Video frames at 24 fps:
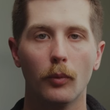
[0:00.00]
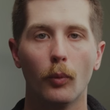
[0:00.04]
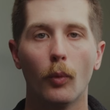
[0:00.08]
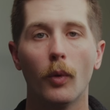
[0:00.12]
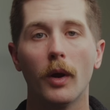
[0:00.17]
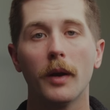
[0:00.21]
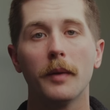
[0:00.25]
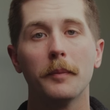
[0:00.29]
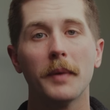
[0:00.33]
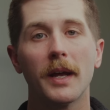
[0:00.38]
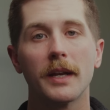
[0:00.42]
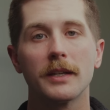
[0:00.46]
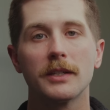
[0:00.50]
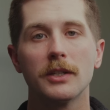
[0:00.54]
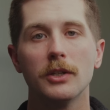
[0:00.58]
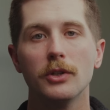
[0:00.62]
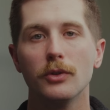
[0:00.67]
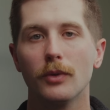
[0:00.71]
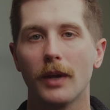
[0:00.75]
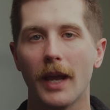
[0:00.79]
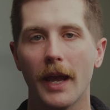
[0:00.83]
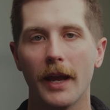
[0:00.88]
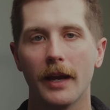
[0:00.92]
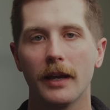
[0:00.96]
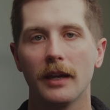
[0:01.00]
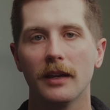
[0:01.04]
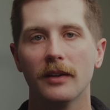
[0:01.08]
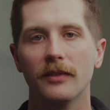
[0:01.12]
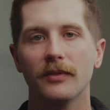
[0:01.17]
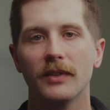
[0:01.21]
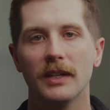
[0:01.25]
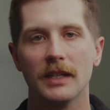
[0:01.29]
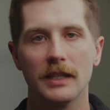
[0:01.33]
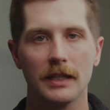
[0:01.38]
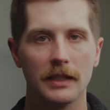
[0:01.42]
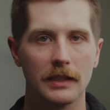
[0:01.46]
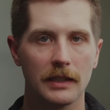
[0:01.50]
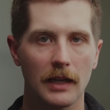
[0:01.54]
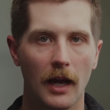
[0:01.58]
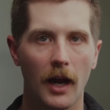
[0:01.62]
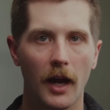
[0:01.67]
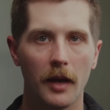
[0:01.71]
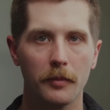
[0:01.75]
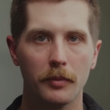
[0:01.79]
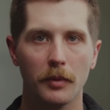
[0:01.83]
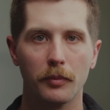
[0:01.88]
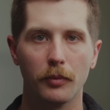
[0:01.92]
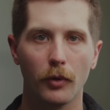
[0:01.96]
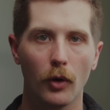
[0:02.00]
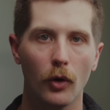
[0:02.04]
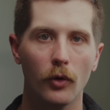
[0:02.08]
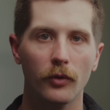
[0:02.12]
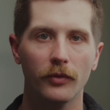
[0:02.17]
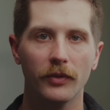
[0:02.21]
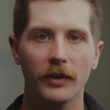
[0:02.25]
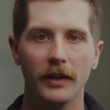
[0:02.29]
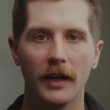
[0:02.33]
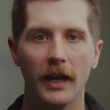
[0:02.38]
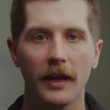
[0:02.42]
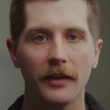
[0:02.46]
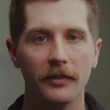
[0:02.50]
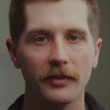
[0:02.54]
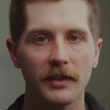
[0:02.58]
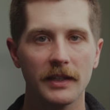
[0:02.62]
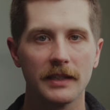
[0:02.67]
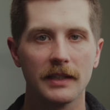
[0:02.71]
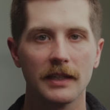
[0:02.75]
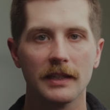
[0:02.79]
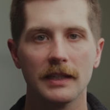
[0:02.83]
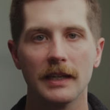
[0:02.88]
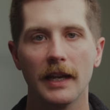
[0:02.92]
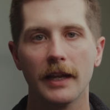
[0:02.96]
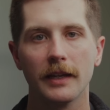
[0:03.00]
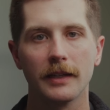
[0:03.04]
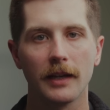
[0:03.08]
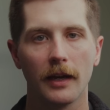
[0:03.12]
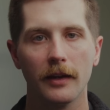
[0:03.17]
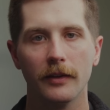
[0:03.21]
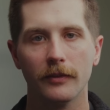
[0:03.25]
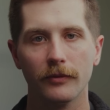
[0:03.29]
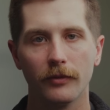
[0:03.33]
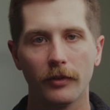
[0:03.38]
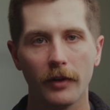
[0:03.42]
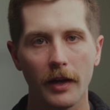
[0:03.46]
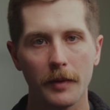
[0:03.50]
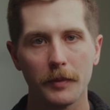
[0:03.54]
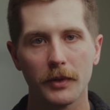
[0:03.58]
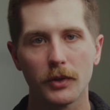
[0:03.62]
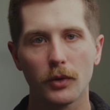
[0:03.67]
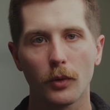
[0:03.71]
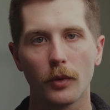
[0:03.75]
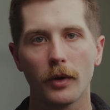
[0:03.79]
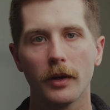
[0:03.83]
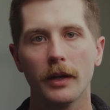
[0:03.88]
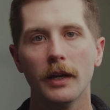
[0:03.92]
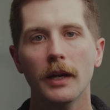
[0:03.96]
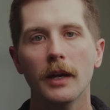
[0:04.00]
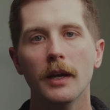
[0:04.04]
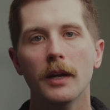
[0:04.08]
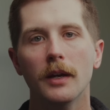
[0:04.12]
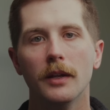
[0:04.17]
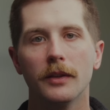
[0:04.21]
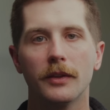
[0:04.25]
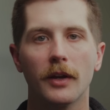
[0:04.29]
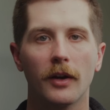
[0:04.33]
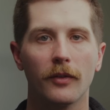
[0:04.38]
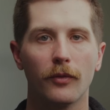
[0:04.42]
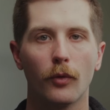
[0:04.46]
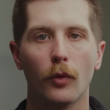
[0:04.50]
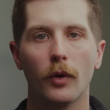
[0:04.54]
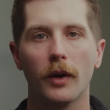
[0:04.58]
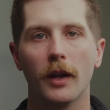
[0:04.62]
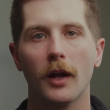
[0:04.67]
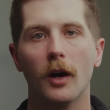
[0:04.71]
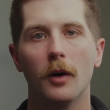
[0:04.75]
One medicine you can give is ibuprofen, and this is an anti-inflammatory, Therefore, it